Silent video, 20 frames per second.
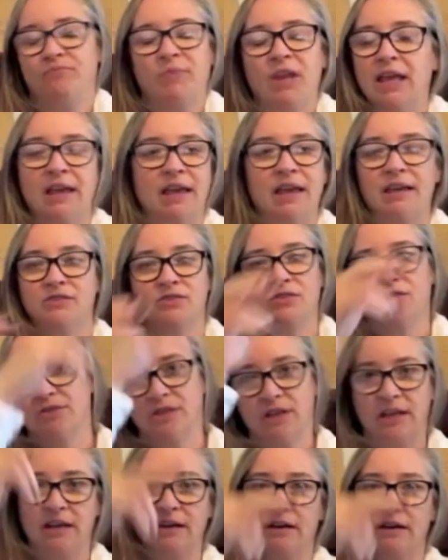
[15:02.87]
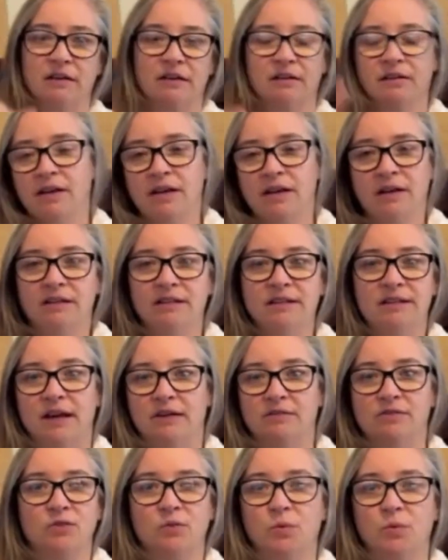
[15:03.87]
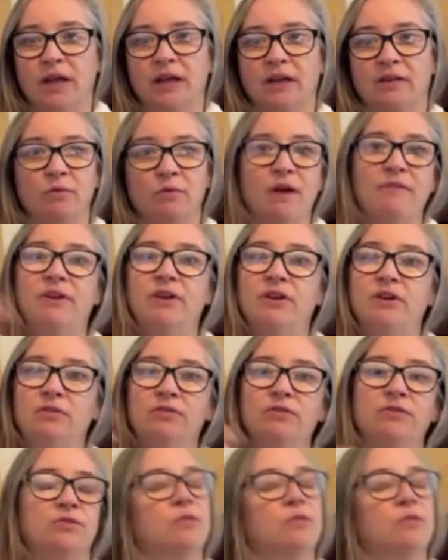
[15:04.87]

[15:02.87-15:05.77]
in case there's like a downswing in revenues